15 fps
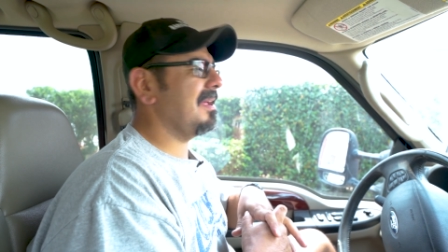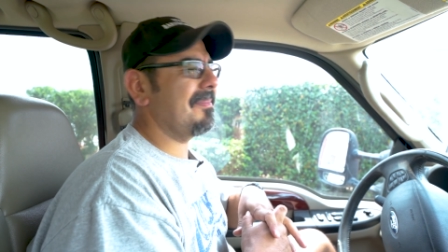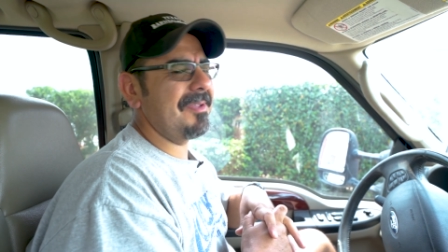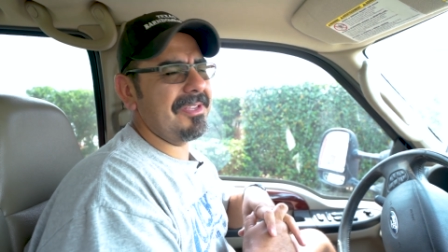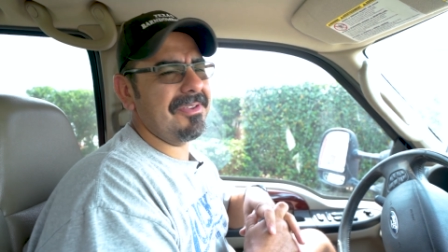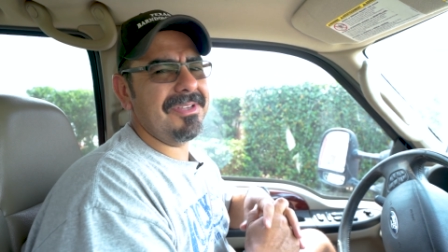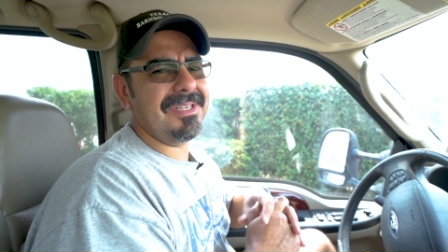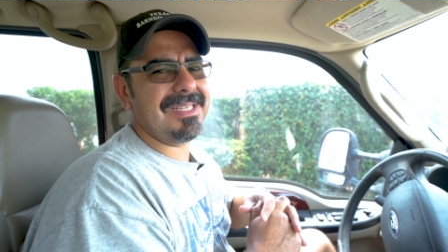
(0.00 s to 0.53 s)
I
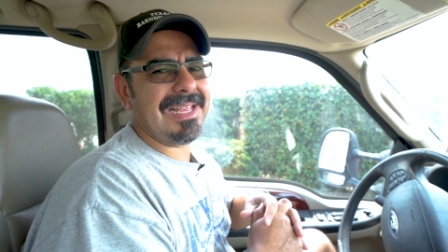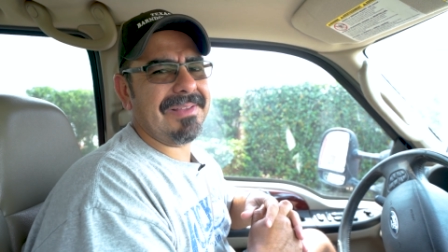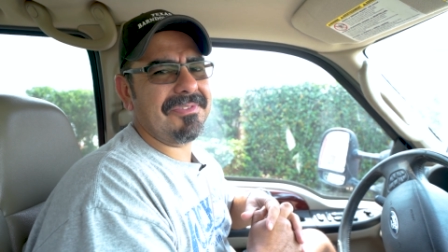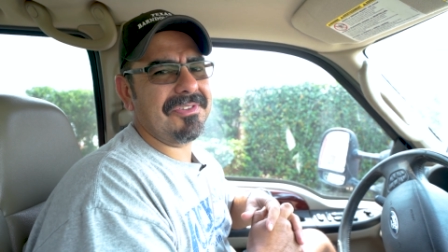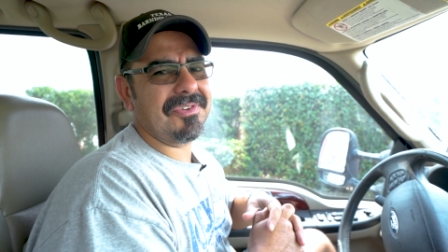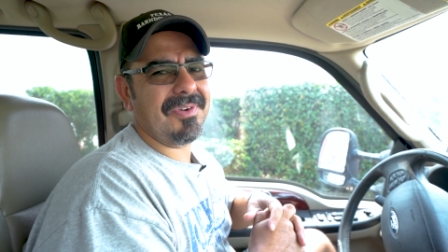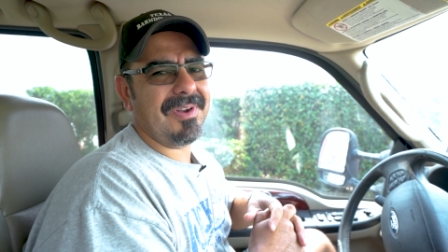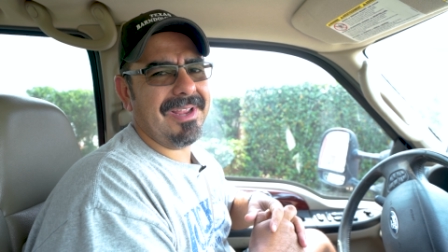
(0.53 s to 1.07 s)
mean, you just have
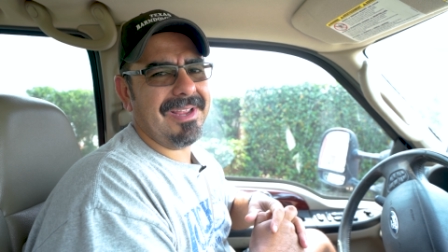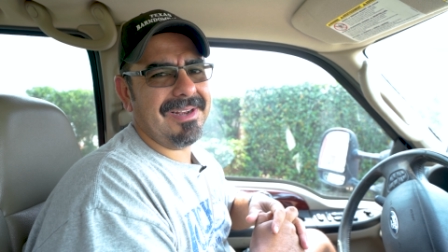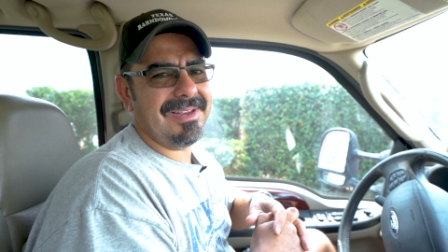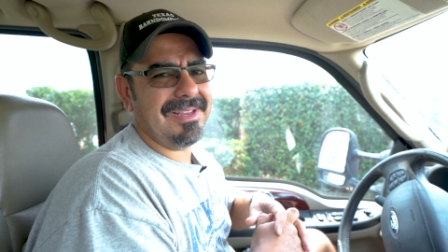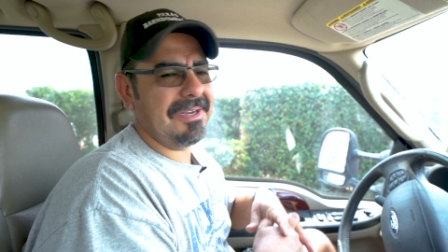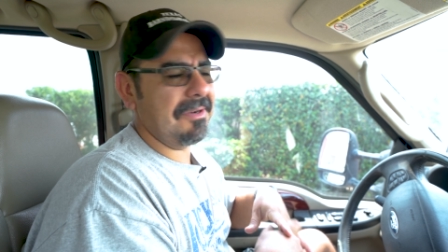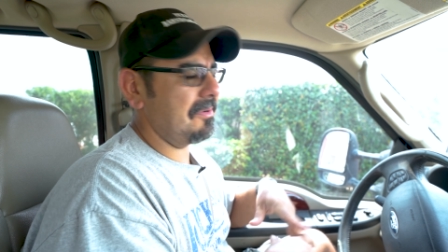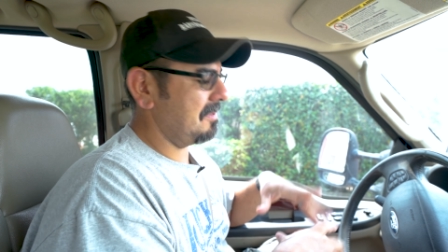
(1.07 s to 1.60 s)
to try it.
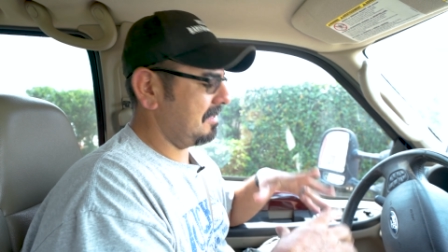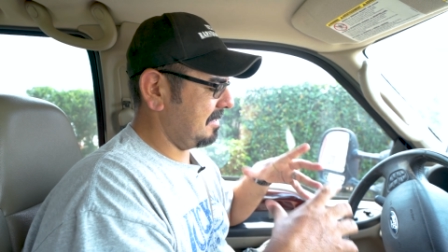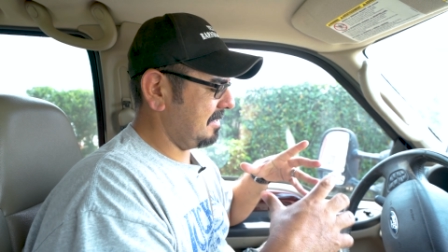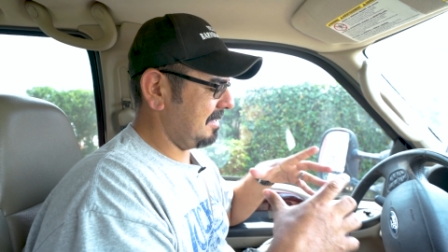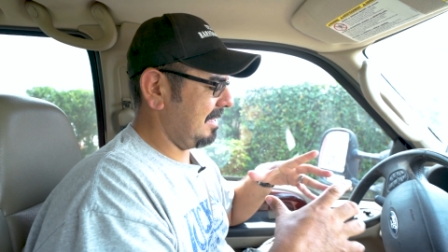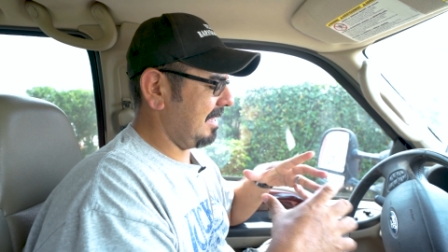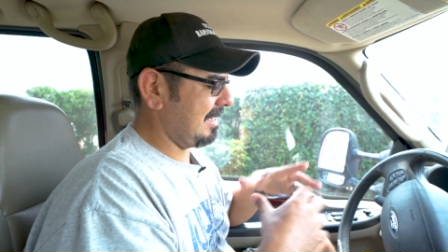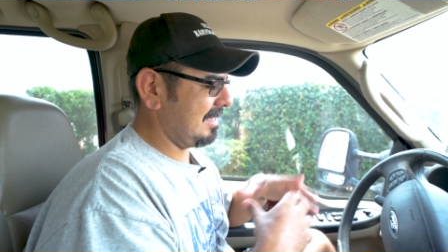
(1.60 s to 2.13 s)
You know, it,
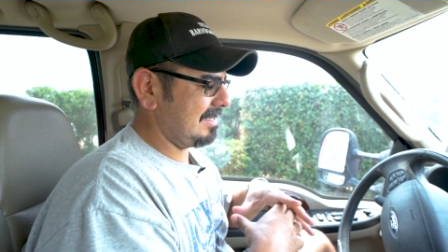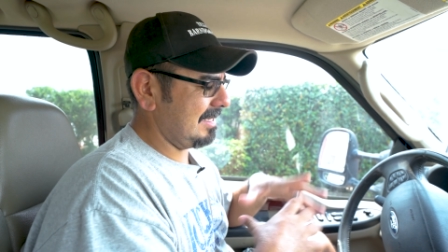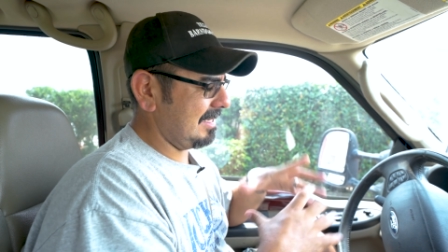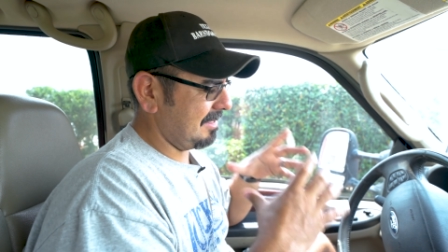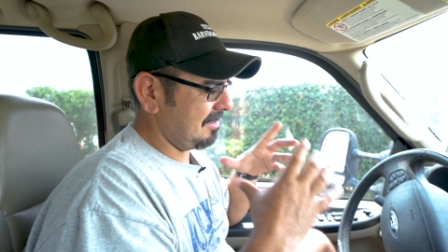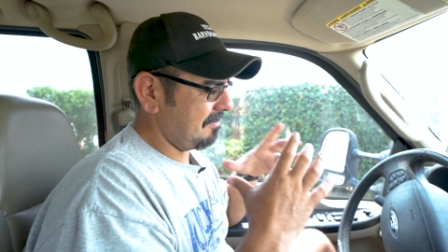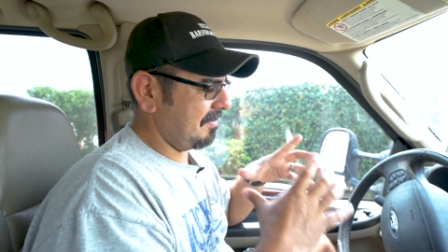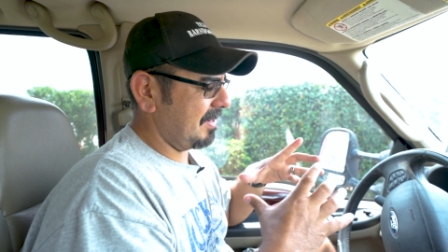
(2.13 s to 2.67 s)
like I
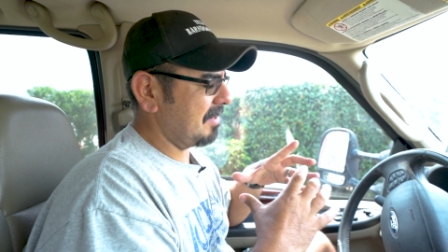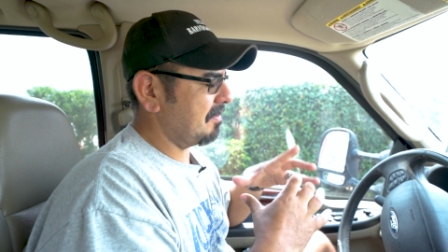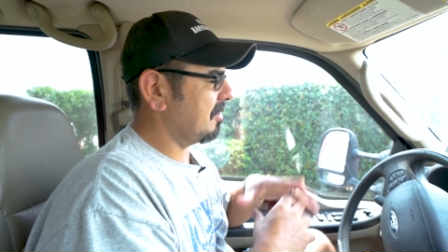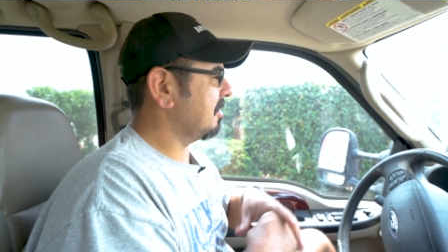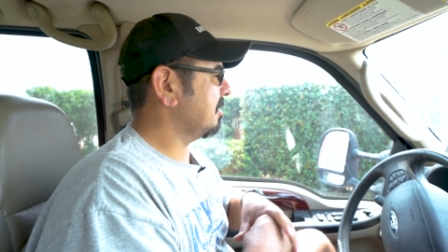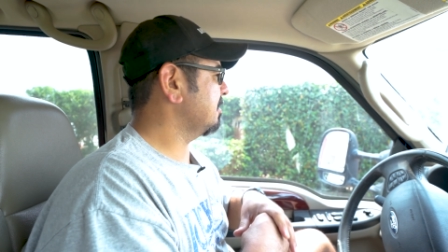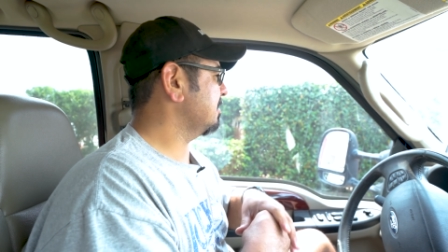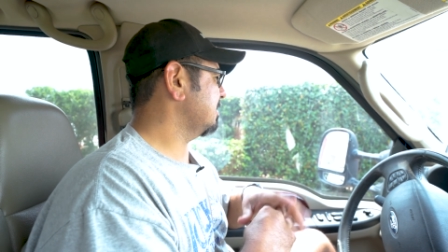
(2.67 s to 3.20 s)
said, they're big
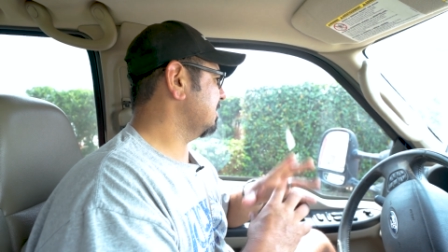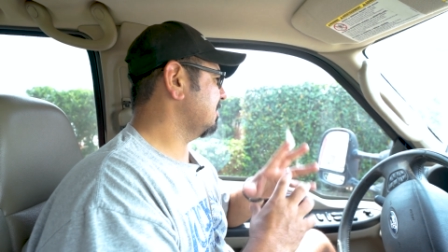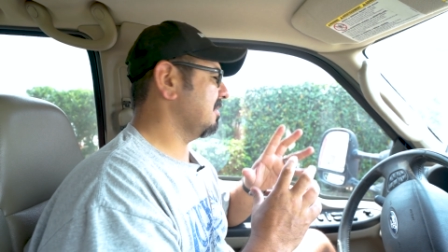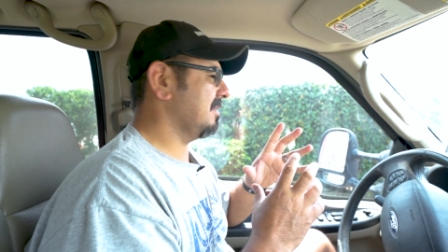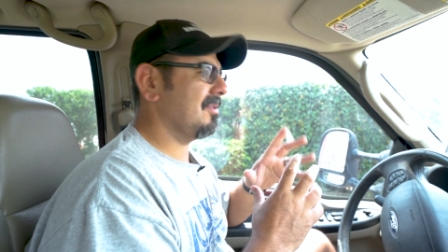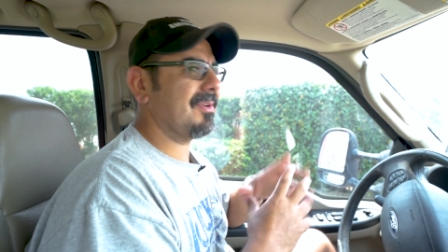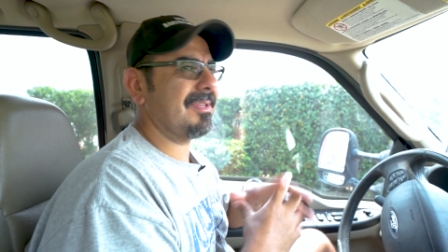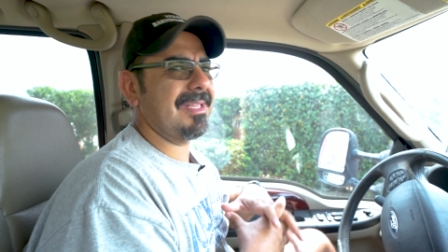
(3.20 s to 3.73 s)
burgers.
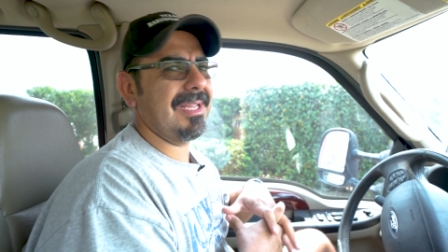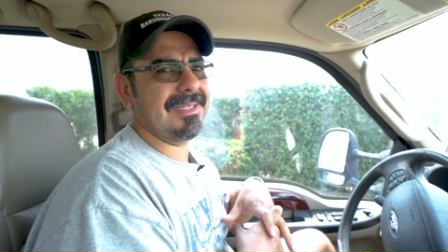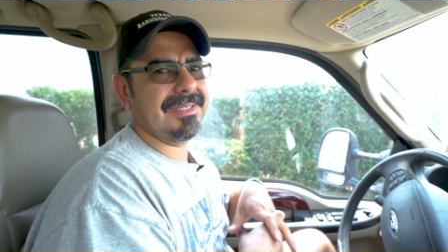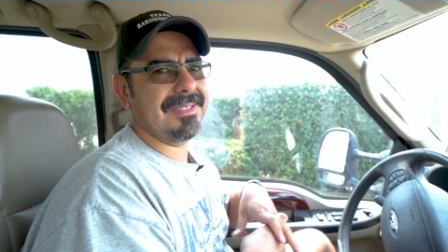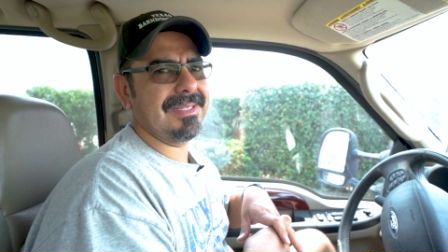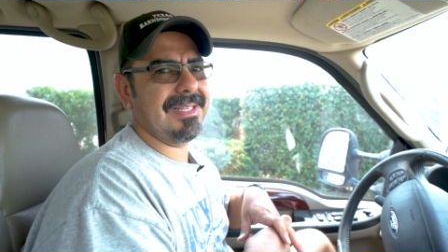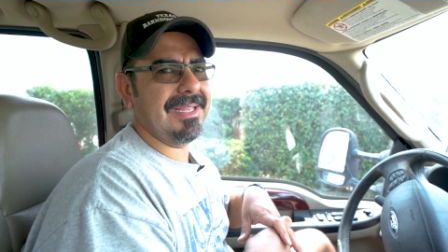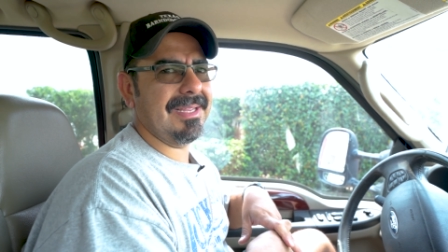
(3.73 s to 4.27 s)
They're they're a
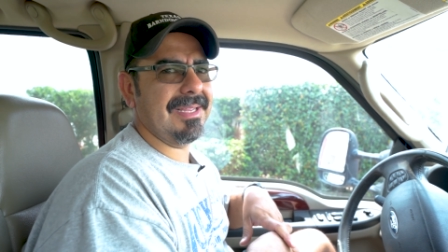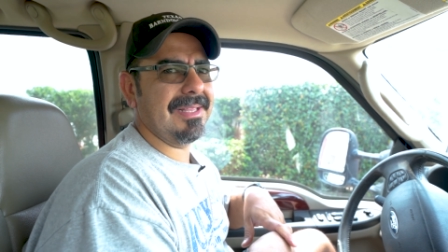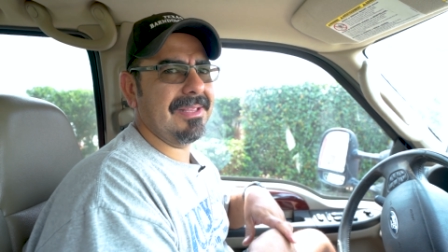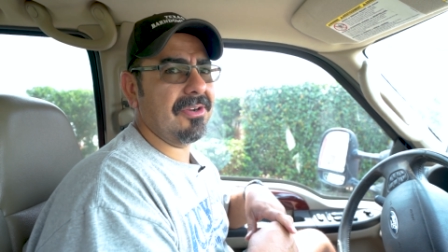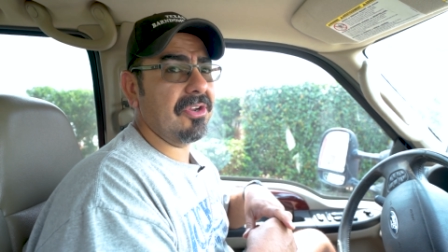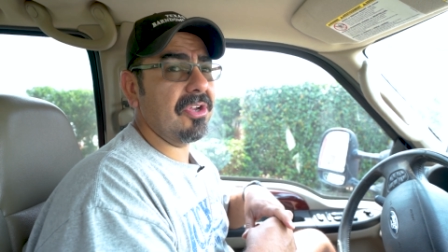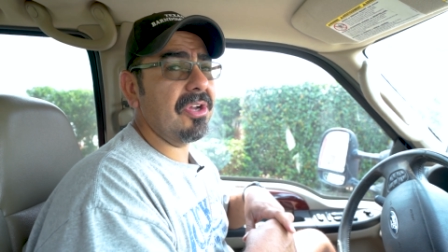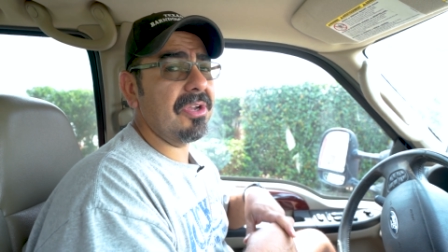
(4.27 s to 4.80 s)
Texas thing, and
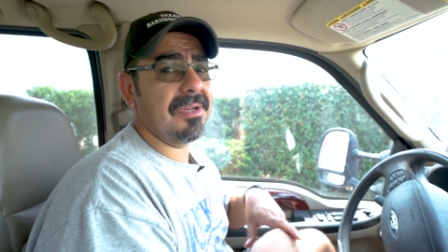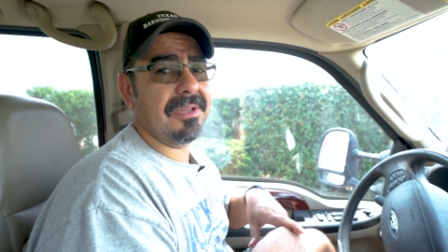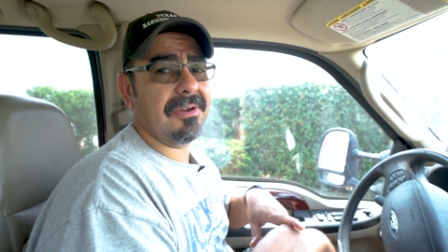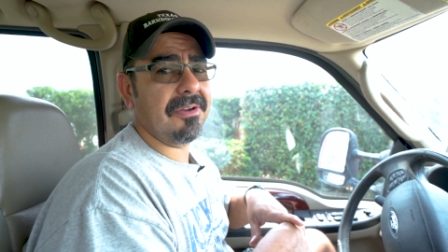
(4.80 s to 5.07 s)
they're good.